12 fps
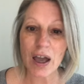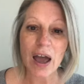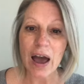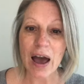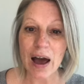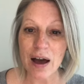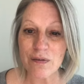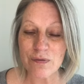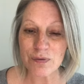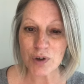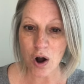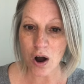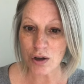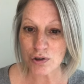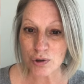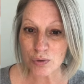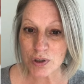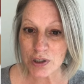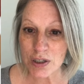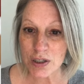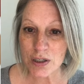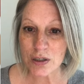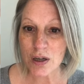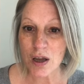have
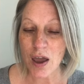contours